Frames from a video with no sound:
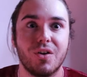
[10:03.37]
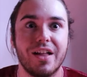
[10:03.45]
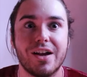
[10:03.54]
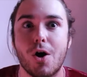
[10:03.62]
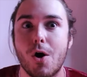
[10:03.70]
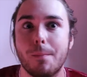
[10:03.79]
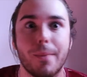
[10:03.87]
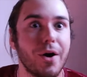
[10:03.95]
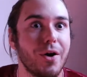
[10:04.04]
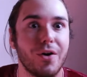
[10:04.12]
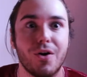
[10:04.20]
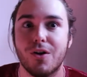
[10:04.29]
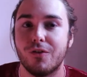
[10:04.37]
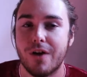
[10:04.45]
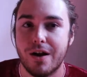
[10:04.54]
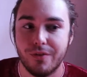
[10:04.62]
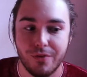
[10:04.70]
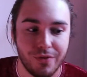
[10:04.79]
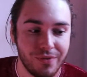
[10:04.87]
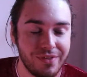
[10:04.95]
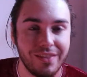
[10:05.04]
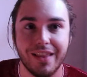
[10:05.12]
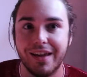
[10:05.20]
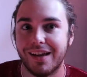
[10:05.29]
like all murdered all around,
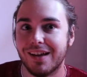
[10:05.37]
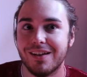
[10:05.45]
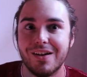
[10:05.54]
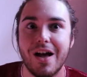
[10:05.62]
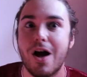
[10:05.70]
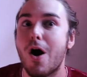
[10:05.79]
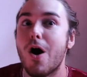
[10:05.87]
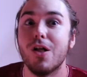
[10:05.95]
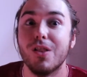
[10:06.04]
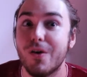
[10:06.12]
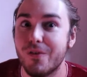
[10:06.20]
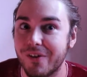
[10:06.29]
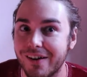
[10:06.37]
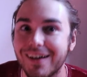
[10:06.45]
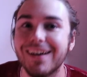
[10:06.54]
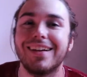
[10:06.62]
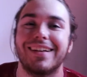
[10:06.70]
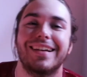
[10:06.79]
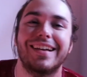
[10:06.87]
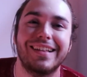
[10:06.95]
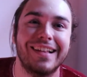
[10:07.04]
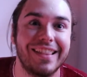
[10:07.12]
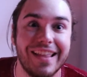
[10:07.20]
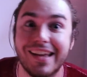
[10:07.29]
like all over.
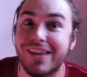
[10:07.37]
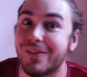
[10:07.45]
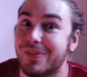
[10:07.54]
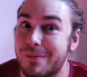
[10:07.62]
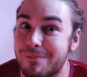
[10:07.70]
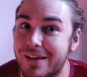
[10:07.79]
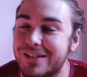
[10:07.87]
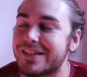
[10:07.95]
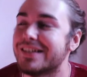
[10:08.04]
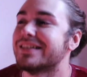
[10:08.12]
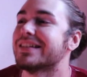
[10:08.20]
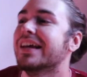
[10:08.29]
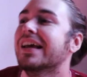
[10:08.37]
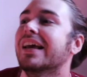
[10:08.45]
They killed them bitches.